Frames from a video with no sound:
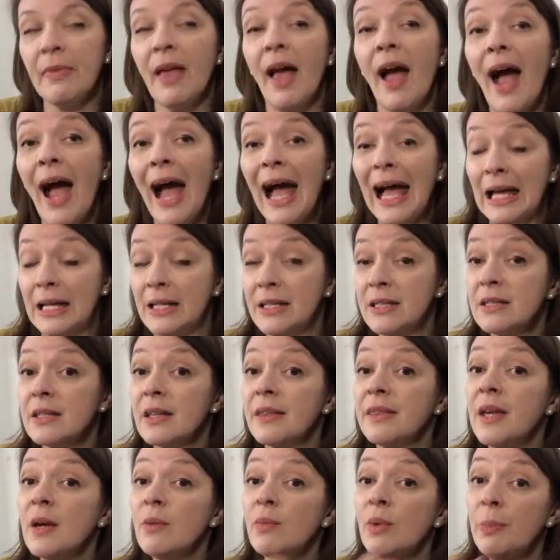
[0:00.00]
And
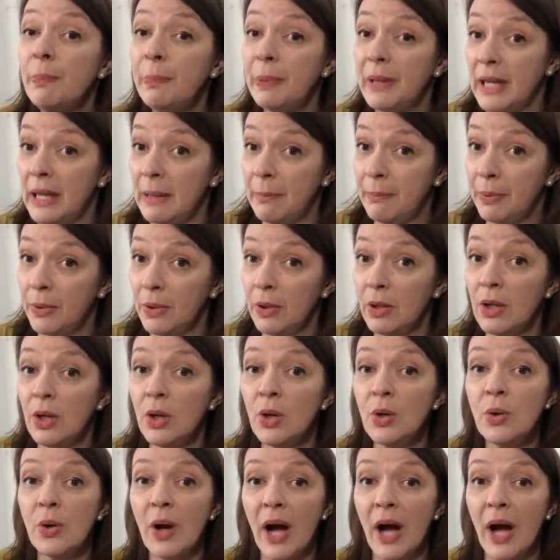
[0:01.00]
there were people who